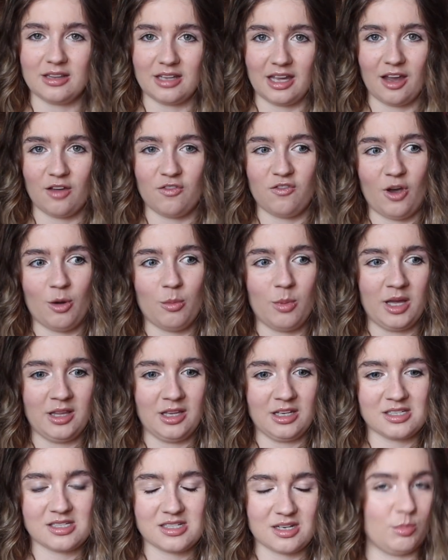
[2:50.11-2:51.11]
Like, I felt my
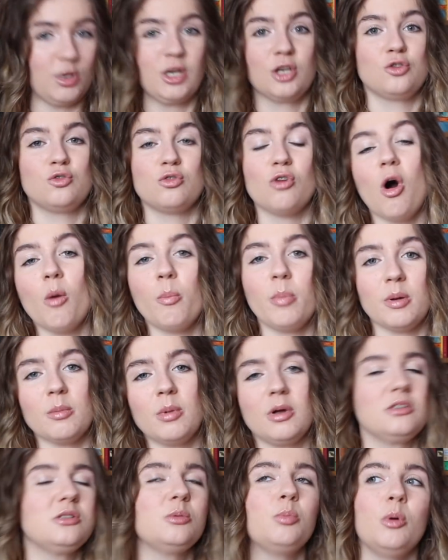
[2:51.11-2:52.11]
like stomach drop at
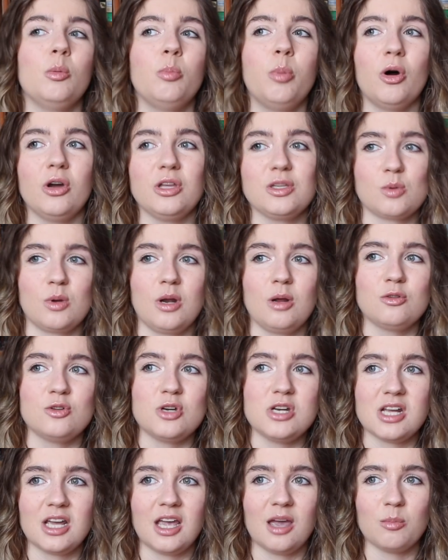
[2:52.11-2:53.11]
multiple points when I was
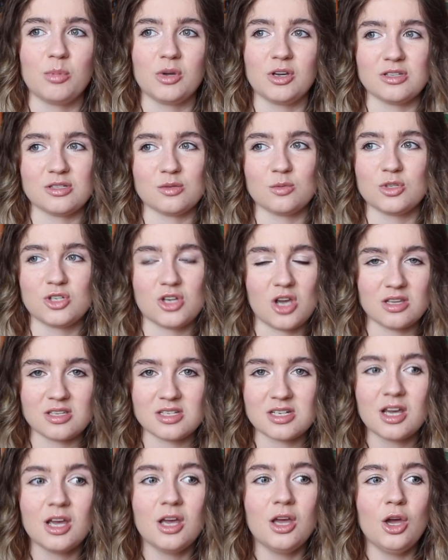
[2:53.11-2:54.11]
reading it because it was
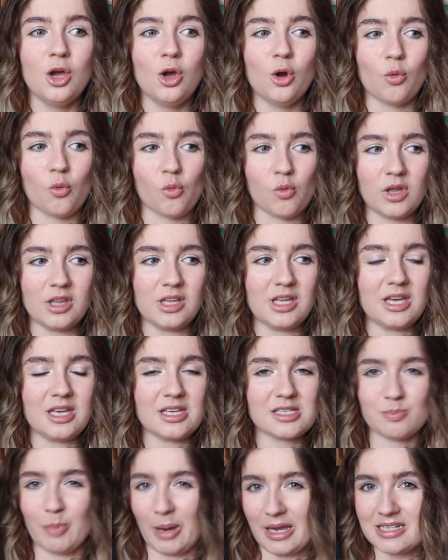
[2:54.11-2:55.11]
just
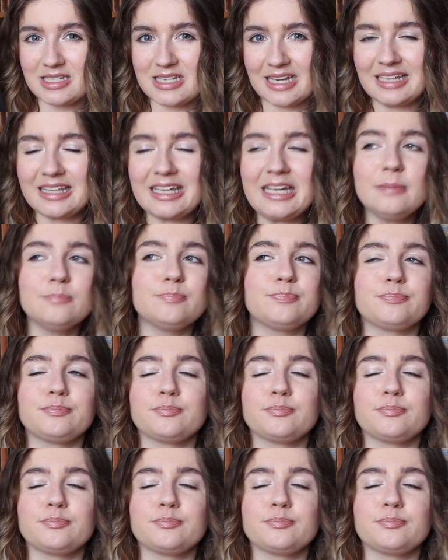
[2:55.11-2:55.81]
really spine tingly.